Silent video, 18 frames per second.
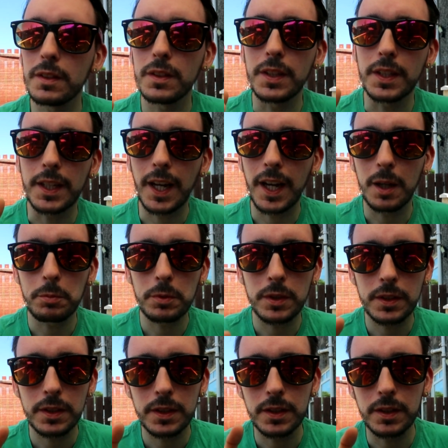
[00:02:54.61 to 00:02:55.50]
the
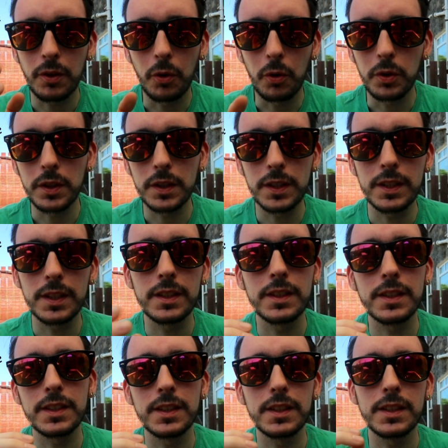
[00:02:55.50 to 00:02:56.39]
camera on it,
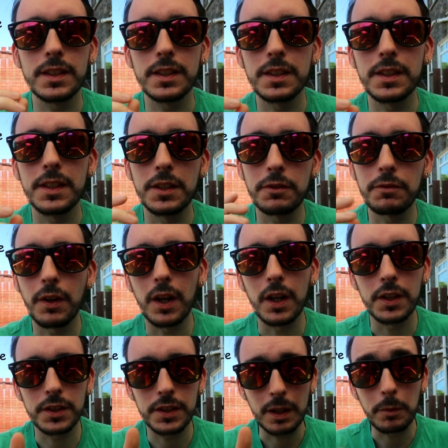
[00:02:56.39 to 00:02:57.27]
as
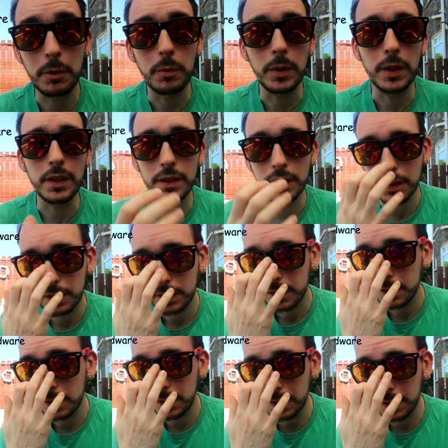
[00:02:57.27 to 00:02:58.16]
far as I'm aware,
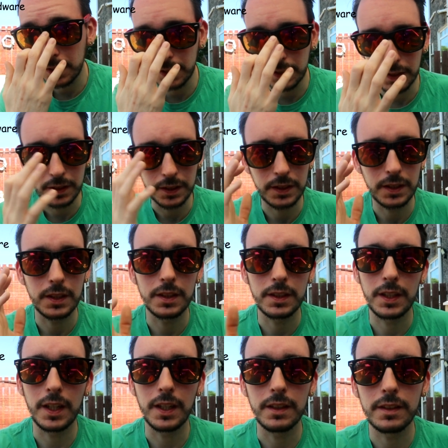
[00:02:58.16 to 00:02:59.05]
is
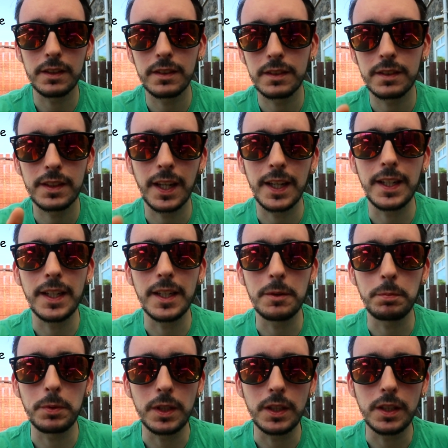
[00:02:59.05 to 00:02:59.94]

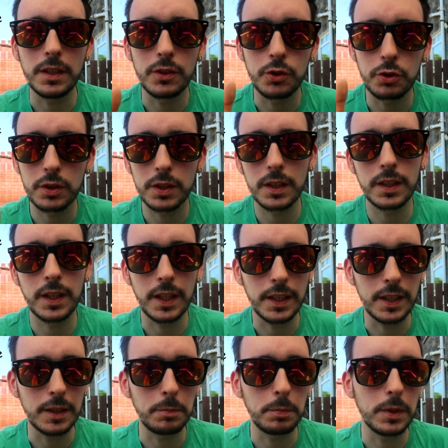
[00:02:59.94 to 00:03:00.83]
1080p. It shoots at
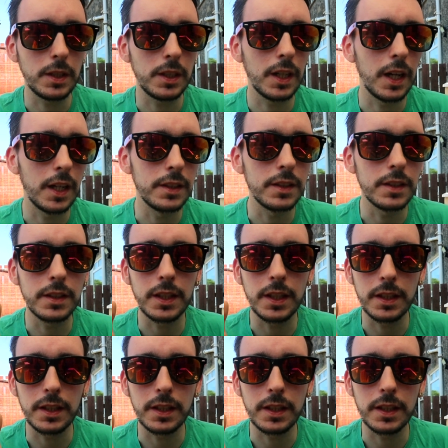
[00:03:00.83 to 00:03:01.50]
1080p, and